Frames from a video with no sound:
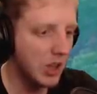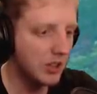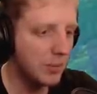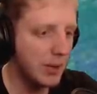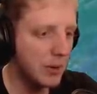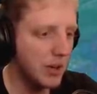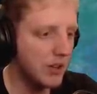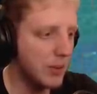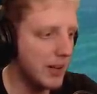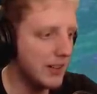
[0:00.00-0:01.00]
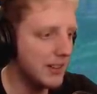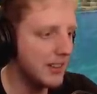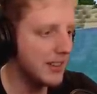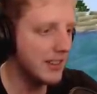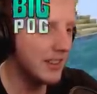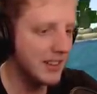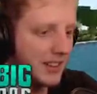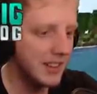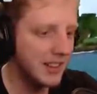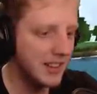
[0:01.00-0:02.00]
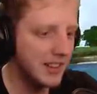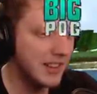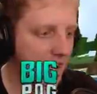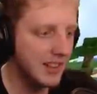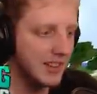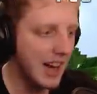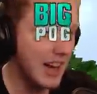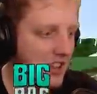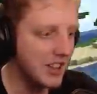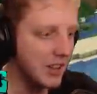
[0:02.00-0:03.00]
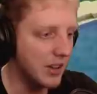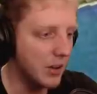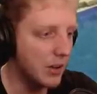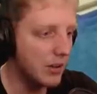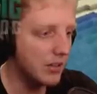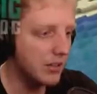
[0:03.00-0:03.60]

Oh, it's a big one as well. It's actually... Oh.